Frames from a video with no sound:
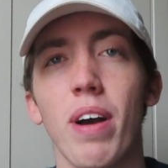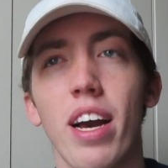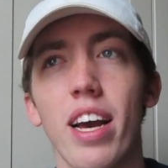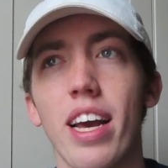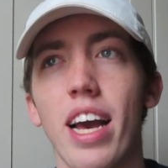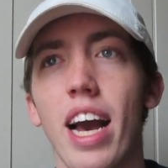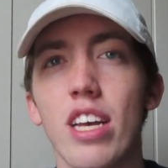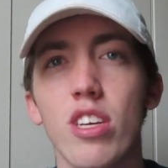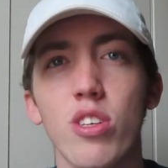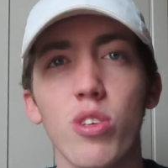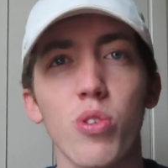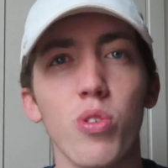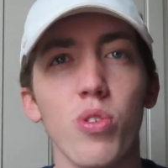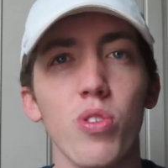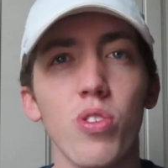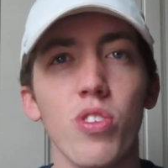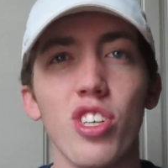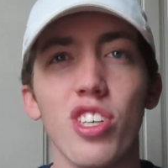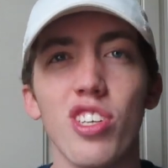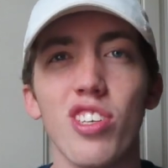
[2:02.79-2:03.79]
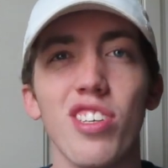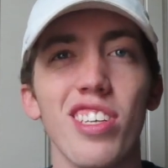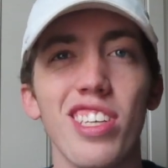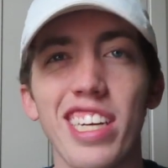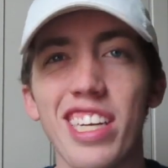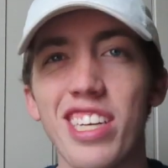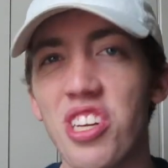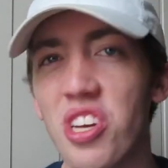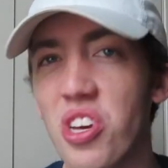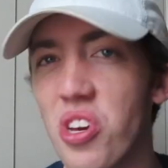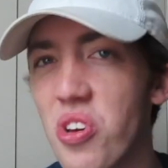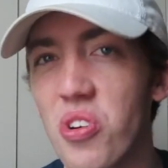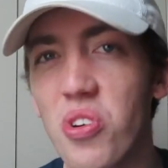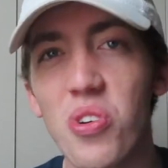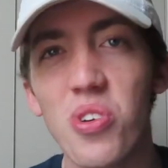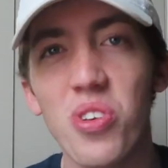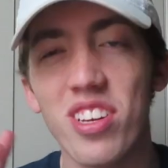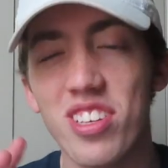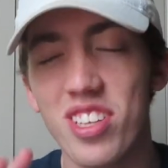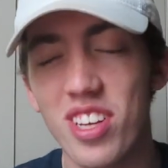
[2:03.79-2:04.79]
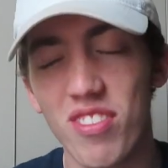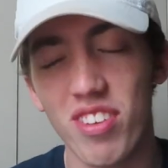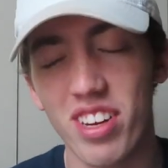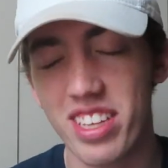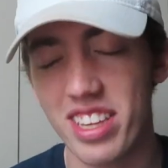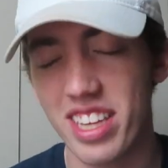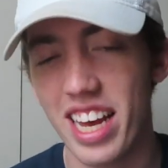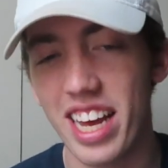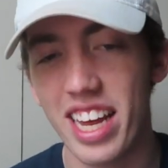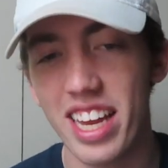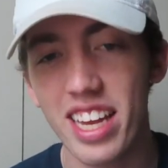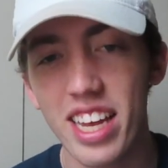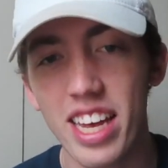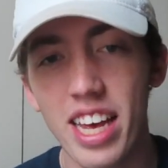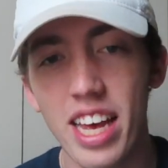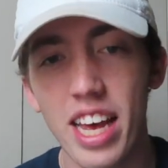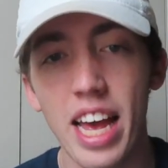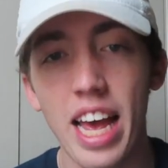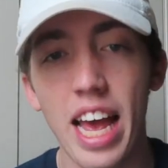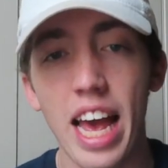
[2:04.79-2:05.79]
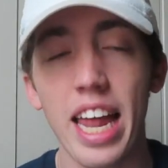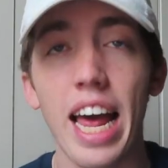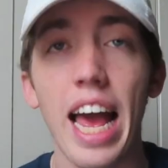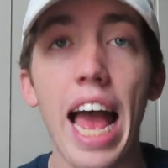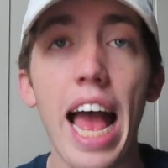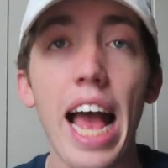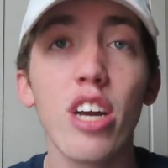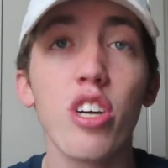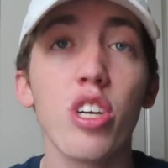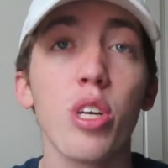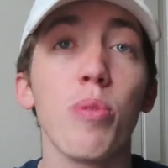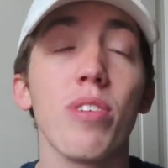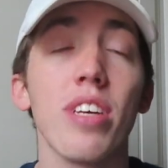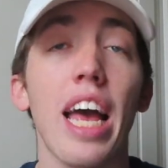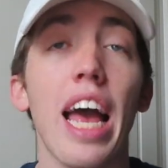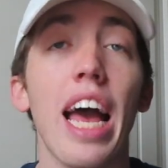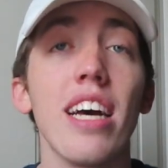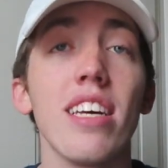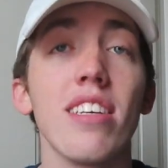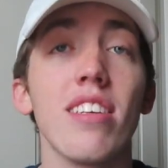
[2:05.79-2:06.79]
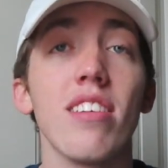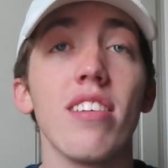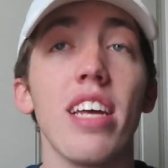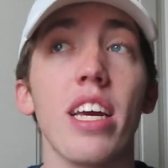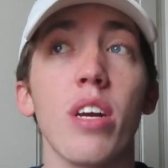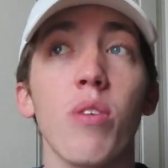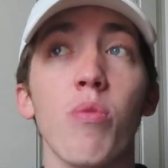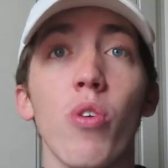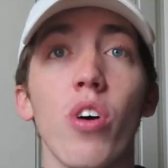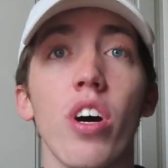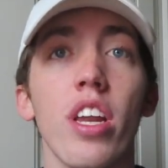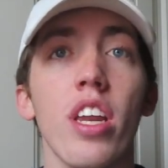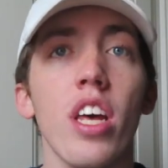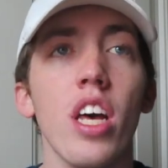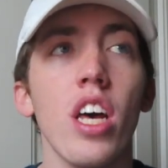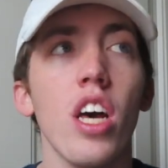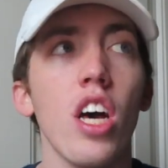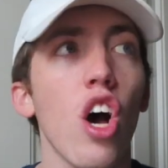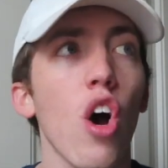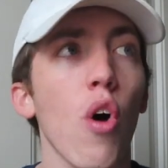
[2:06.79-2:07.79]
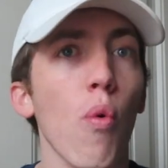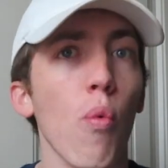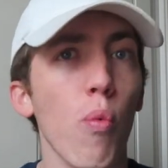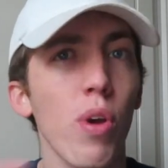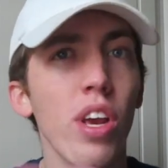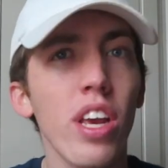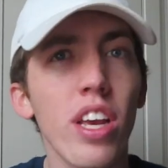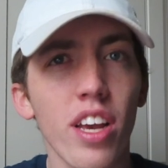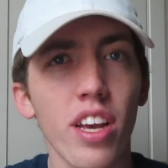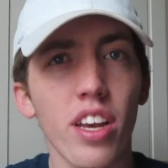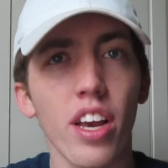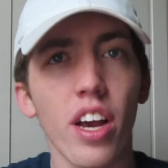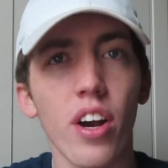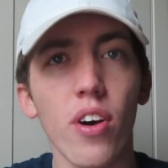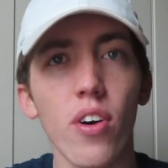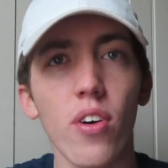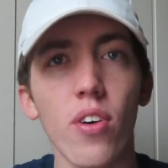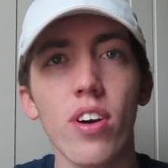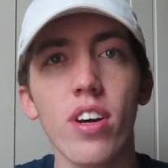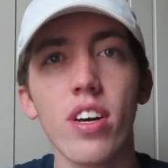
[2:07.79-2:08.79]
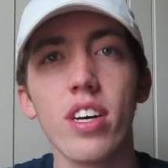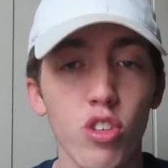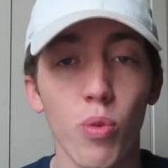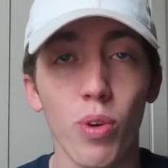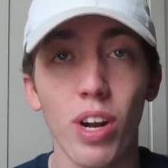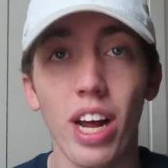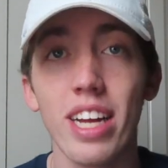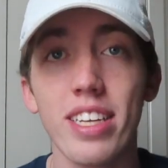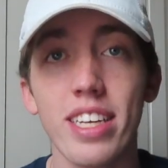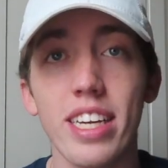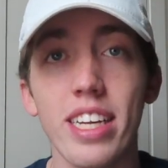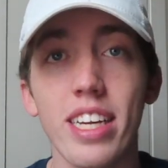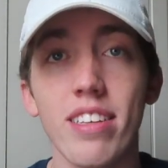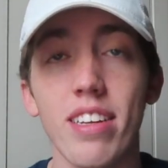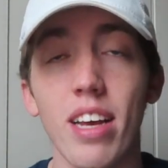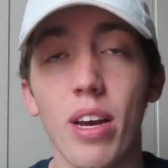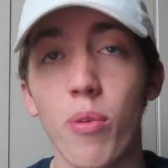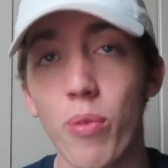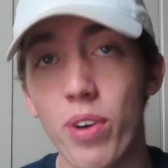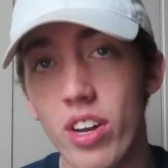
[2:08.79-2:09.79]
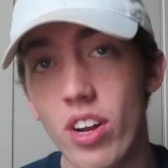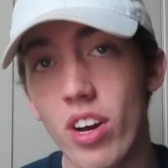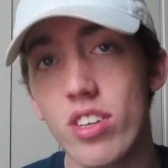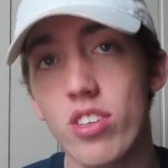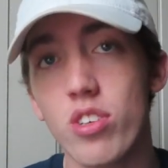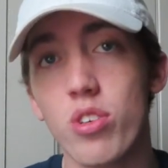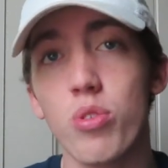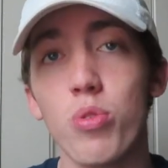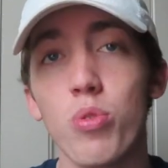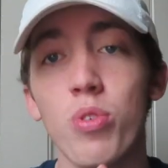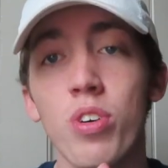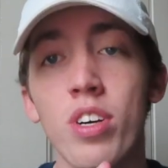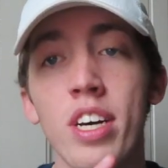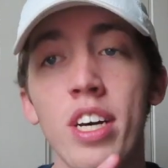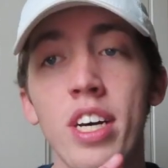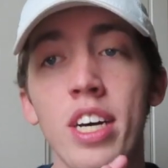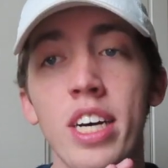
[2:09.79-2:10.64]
my high school, just in youth and stuff like that. And I actually was asked to take one a week ago. So what I did is I went onto